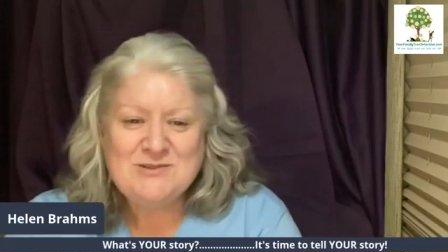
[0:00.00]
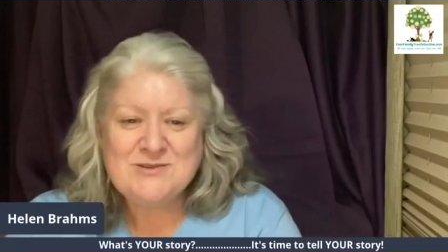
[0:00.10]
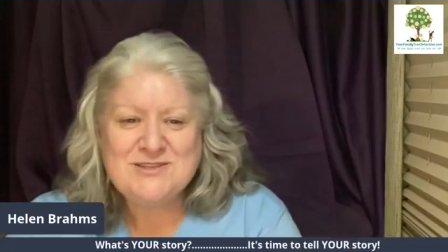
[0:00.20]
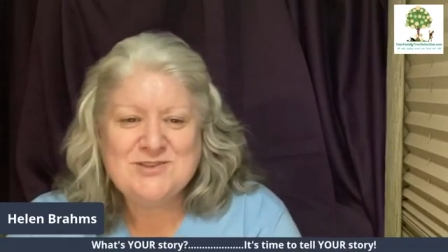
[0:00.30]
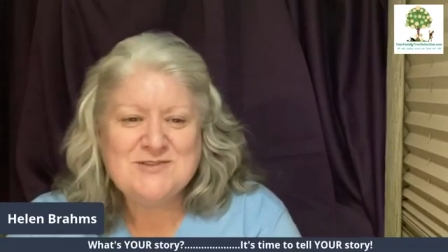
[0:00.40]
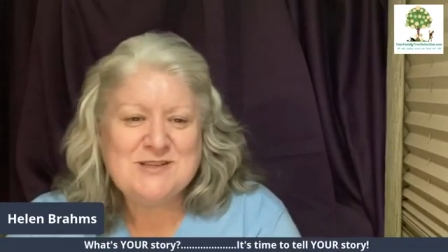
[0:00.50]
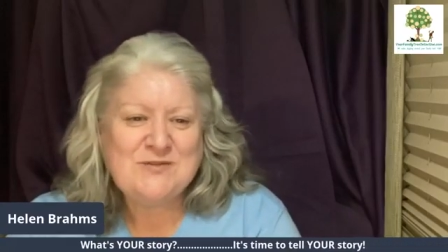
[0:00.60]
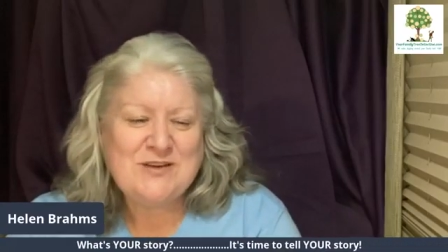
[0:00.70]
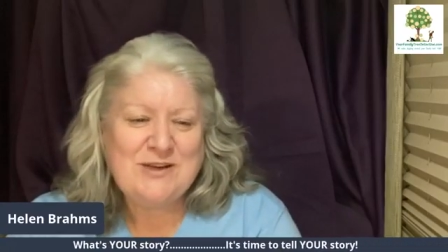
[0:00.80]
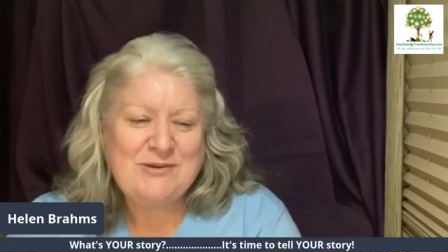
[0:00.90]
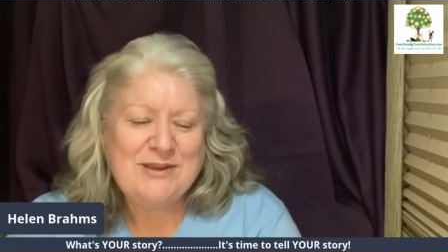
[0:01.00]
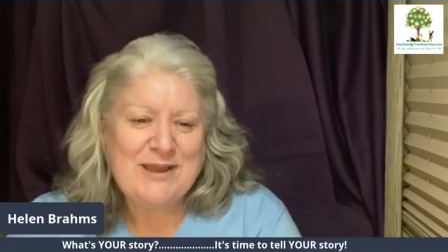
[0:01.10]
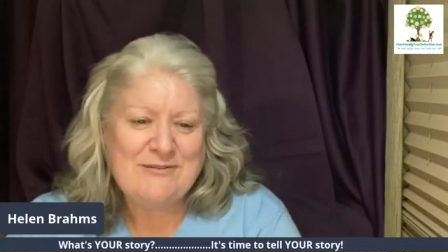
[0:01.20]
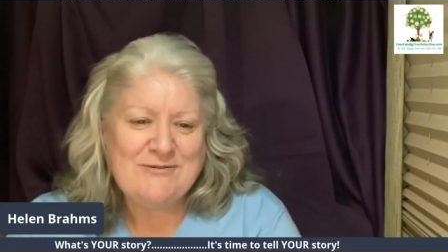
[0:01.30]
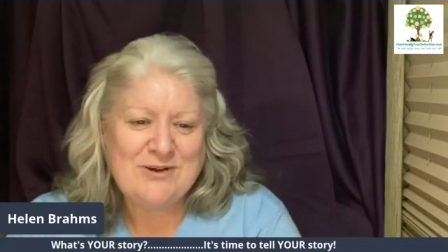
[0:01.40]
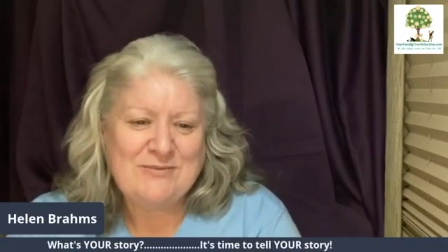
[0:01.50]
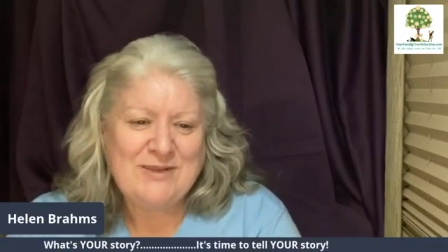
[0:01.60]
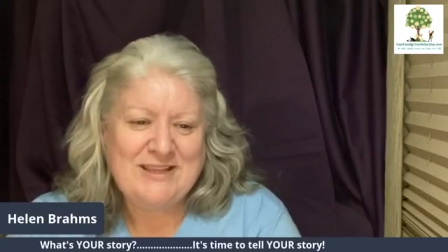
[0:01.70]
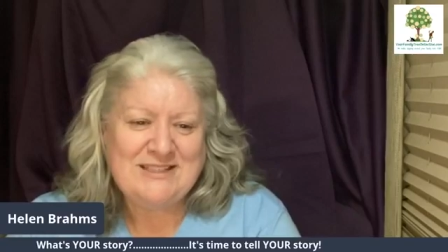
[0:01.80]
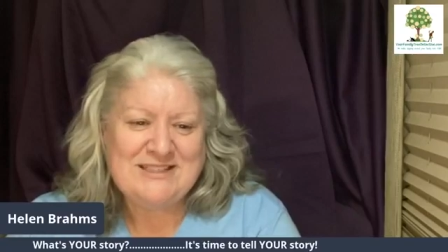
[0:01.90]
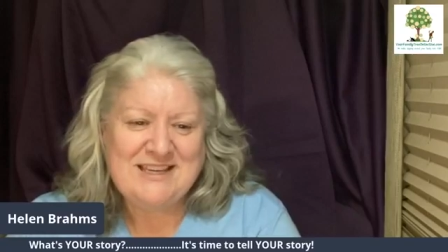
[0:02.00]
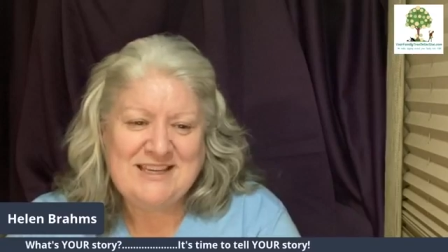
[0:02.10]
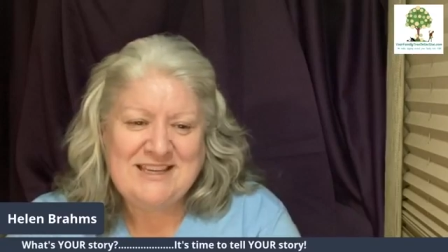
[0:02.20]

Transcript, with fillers: It's always interesting to find out where you come from, and